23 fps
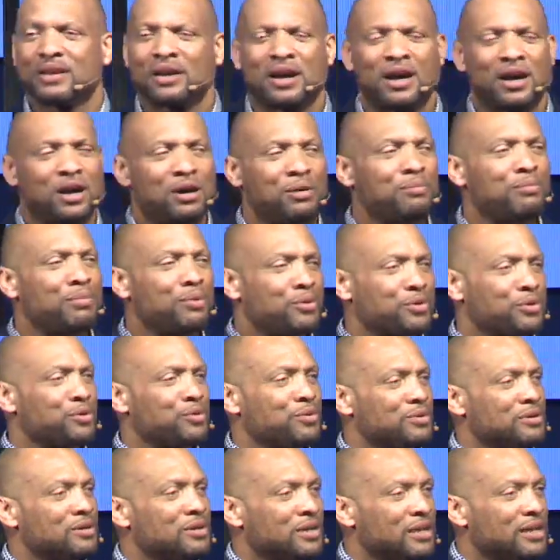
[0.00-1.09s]
Humble.
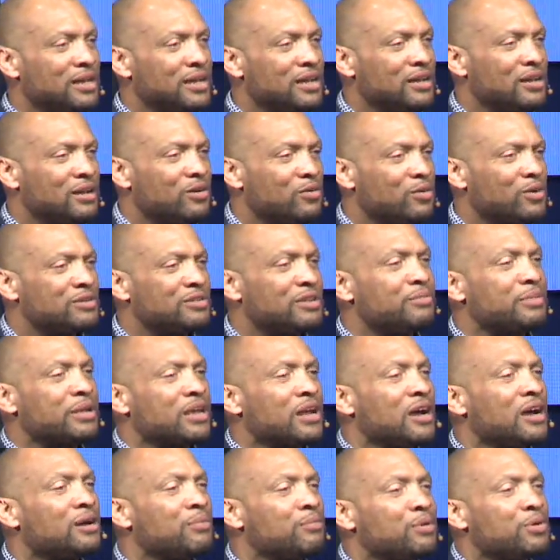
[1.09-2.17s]
What does that mean?
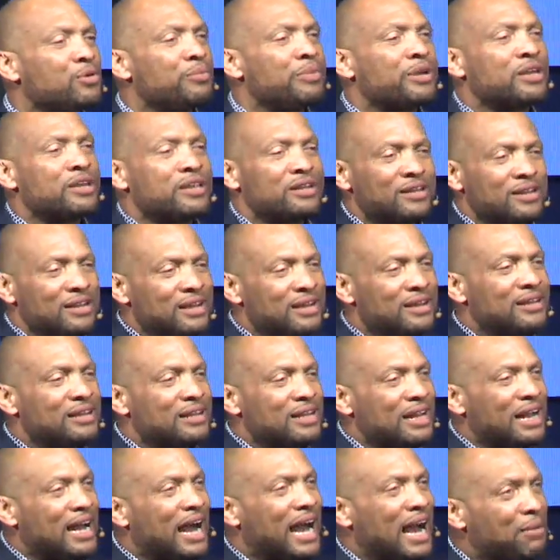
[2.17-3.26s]
Humble mean
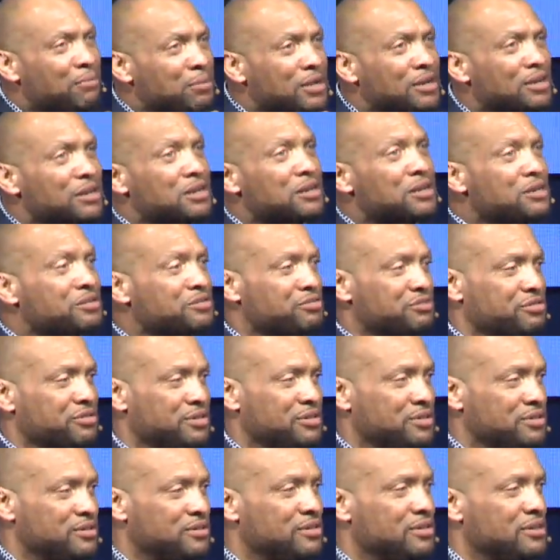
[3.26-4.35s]
I'm going to
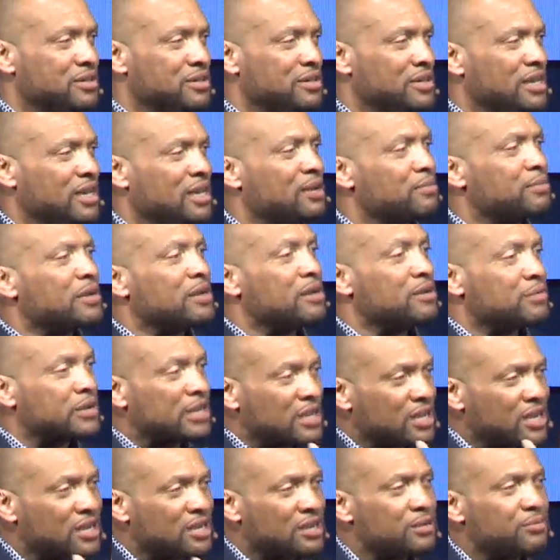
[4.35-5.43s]
listen and I'm going to
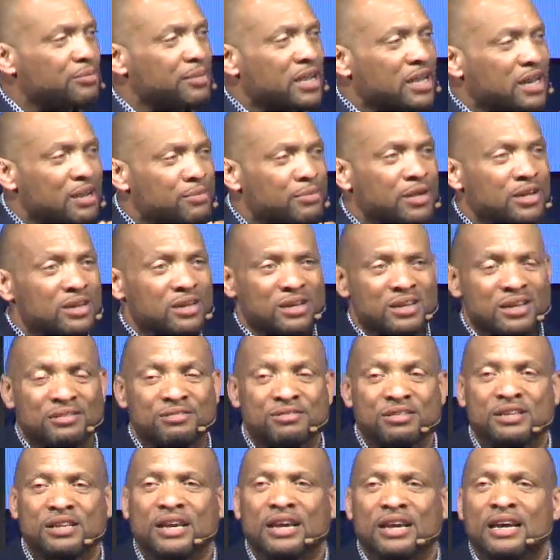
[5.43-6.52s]
come and I'm going to
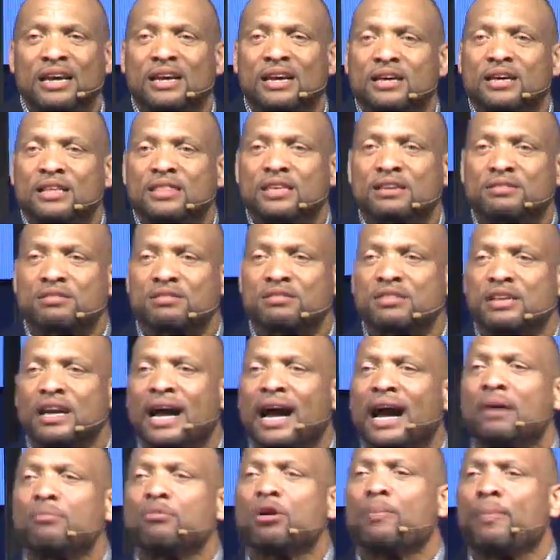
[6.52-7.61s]
listen. This is
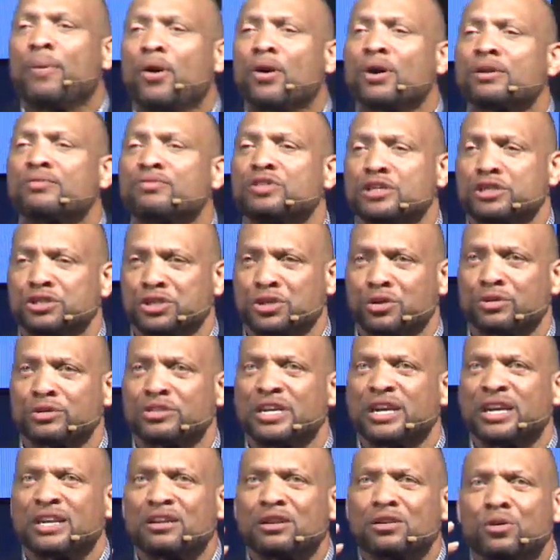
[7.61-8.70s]
I'm a part of the church
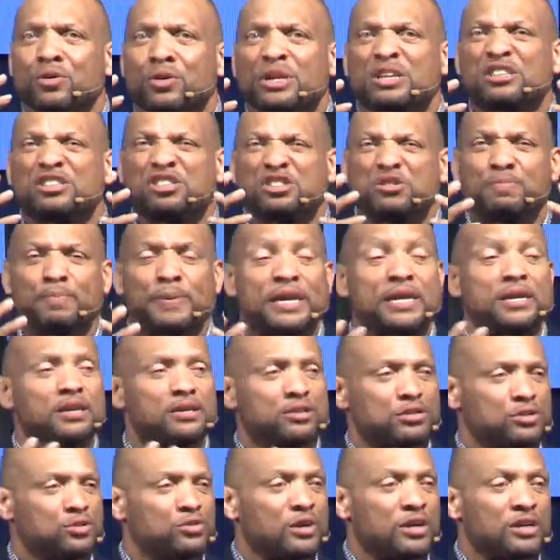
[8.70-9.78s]
and Lord is speaking
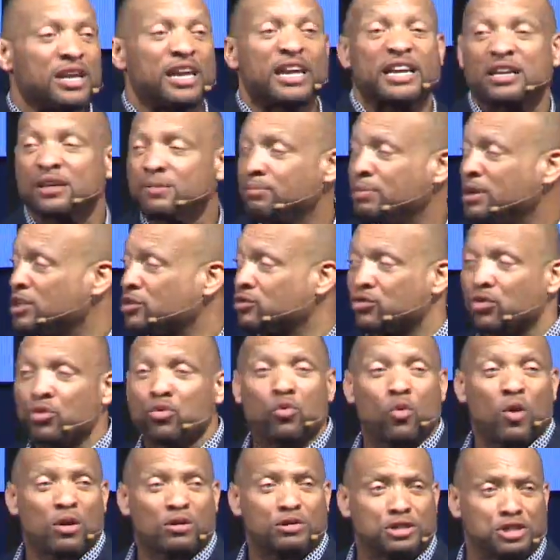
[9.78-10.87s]
to us. It could be through
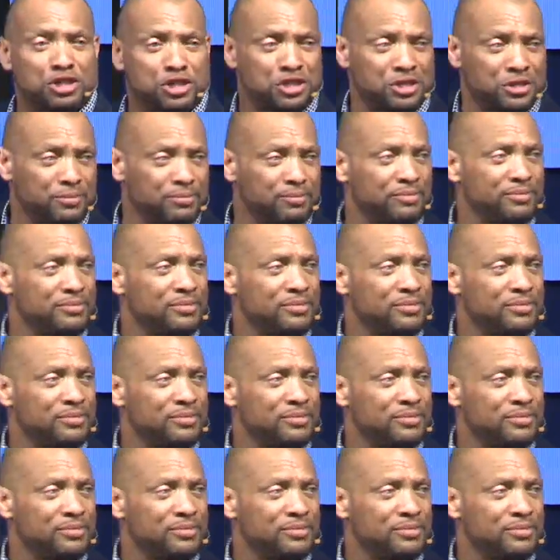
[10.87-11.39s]
worship.